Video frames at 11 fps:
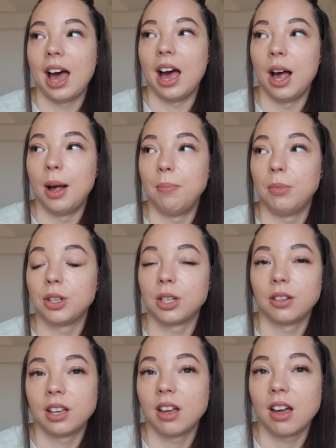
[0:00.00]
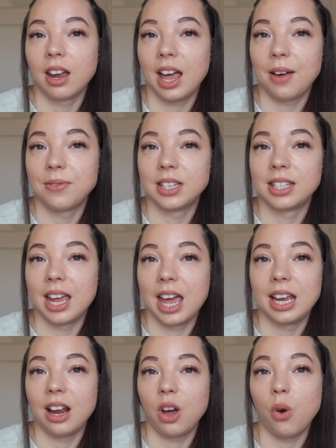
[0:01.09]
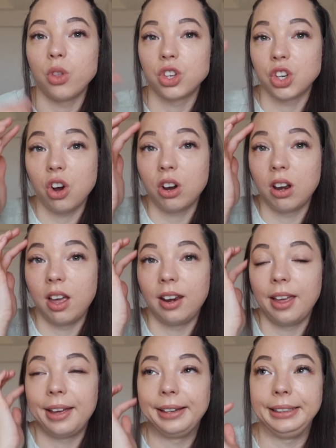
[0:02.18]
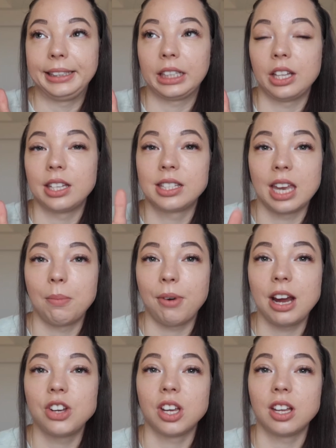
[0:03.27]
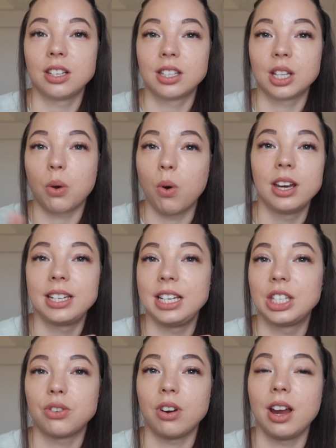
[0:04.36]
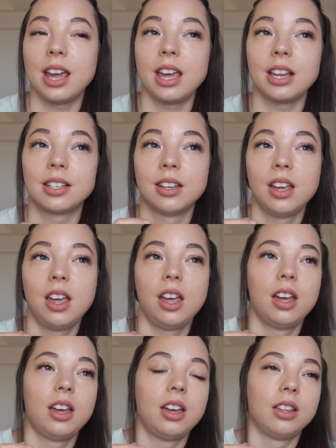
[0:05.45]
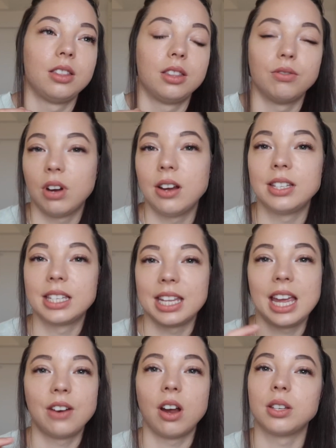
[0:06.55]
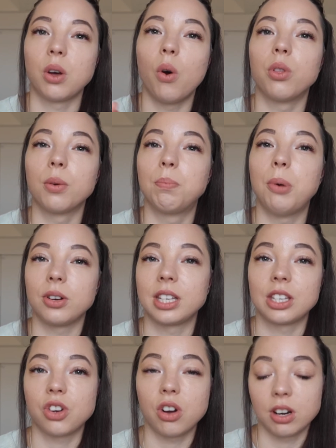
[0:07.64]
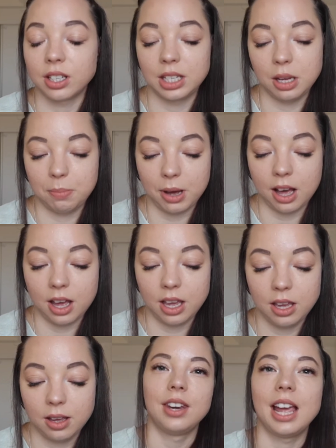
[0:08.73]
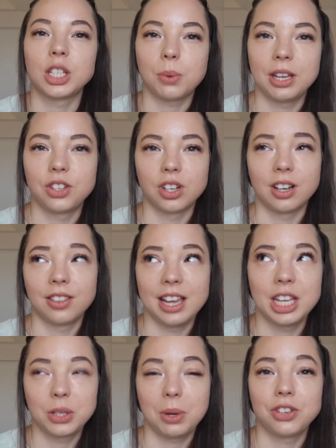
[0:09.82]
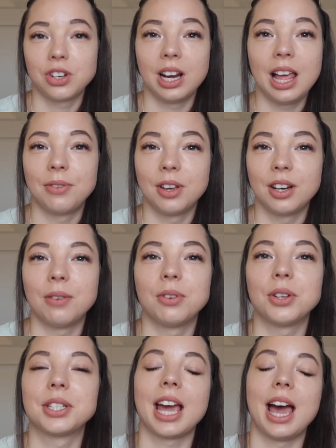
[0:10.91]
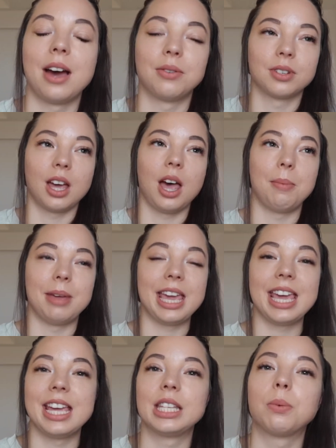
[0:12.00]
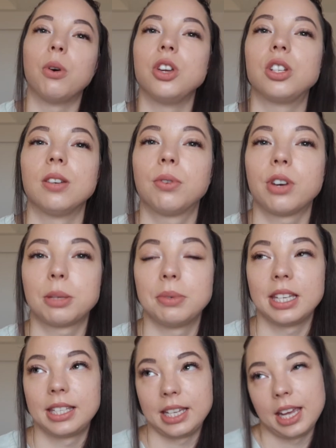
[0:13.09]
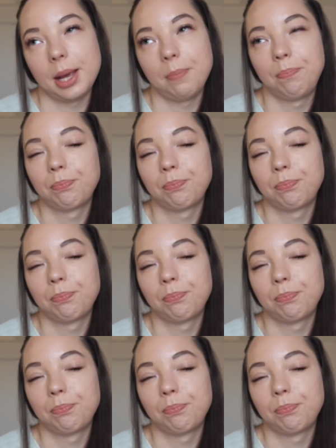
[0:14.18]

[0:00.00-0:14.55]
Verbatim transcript: Um, so I think I'm going to have to say, like, all the chocolate, like, the celebrations, the Quality Street, the roses, the heroes, all the boxes of chocolates you buy. The next question, I think is question 11, I've lost count, um, is what are you doing for Christmas this year?